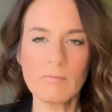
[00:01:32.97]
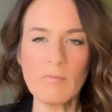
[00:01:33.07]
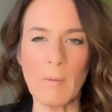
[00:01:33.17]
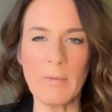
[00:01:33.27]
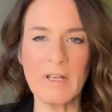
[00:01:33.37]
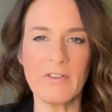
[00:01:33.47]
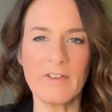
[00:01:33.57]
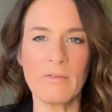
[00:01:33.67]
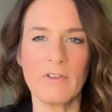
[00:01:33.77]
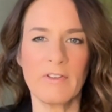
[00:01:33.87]
because
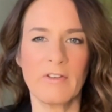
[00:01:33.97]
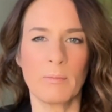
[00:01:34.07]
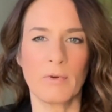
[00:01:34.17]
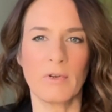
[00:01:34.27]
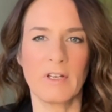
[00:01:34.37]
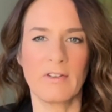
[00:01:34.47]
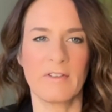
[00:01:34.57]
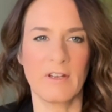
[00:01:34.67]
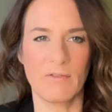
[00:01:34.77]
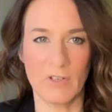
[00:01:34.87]
there is this
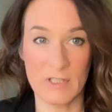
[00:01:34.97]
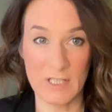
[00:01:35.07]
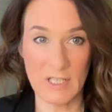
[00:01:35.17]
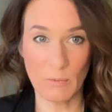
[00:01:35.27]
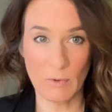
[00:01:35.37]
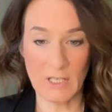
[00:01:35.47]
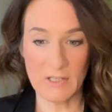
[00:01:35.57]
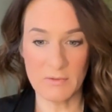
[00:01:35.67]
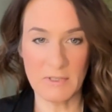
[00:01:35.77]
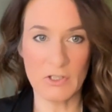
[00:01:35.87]
preconceived idea that we
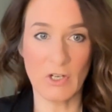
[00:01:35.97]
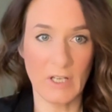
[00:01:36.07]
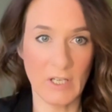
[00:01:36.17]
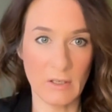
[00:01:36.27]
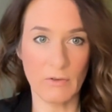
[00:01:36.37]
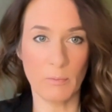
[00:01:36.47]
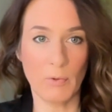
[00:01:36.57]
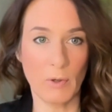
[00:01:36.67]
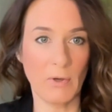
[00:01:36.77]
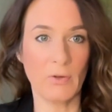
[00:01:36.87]
need to be chucking loads of
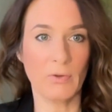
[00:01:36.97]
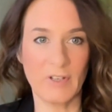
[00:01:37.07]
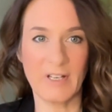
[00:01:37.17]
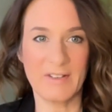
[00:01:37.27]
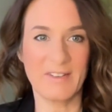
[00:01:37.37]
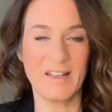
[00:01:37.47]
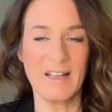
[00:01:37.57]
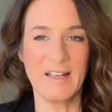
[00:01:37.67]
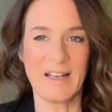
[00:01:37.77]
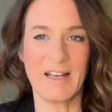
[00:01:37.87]
probiotics
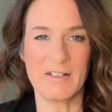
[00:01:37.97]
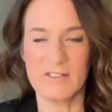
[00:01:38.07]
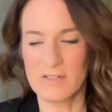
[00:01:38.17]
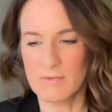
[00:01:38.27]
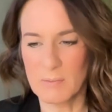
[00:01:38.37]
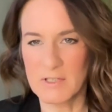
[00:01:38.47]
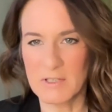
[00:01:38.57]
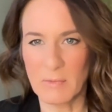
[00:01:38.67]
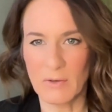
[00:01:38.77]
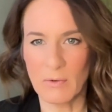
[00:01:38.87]
at a
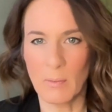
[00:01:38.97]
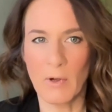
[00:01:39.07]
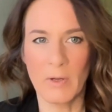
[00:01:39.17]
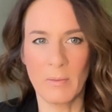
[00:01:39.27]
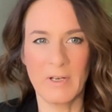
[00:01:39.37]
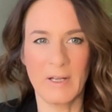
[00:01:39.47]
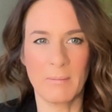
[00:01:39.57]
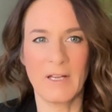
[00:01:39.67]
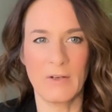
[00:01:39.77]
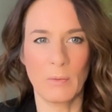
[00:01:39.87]
disrupted microbiome, and that
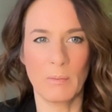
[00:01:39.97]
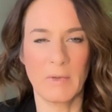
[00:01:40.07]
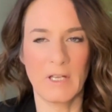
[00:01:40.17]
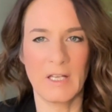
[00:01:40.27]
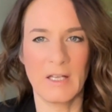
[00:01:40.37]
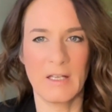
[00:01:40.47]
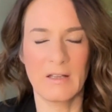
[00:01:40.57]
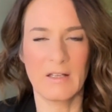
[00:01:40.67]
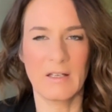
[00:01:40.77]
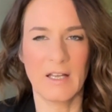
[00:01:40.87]
may not be
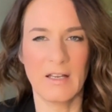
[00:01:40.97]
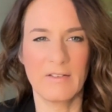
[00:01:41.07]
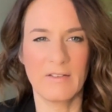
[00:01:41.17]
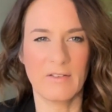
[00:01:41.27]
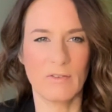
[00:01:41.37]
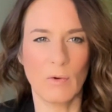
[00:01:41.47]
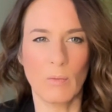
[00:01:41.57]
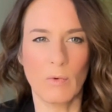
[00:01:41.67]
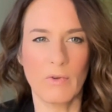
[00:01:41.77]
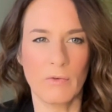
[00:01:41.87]
the case. That's
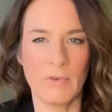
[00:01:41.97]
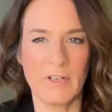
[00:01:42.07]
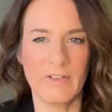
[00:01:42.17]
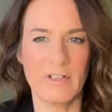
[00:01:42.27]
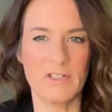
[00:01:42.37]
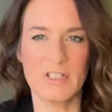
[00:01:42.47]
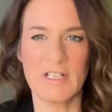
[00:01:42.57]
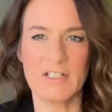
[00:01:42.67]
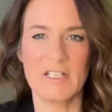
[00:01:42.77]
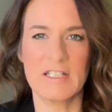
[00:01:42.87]
not what the research is
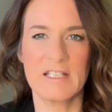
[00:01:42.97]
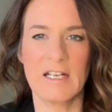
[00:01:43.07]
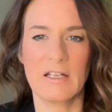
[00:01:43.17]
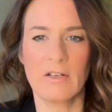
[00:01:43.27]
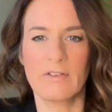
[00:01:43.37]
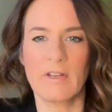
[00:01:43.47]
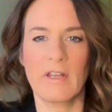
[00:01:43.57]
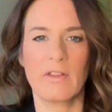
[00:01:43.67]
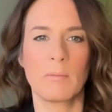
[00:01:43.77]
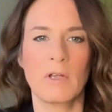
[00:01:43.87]
actually telling us
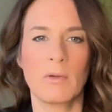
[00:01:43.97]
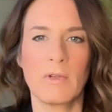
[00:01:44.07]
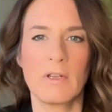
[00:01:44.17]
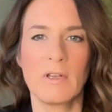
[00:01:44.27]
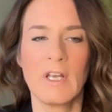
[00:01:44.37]
at the moment.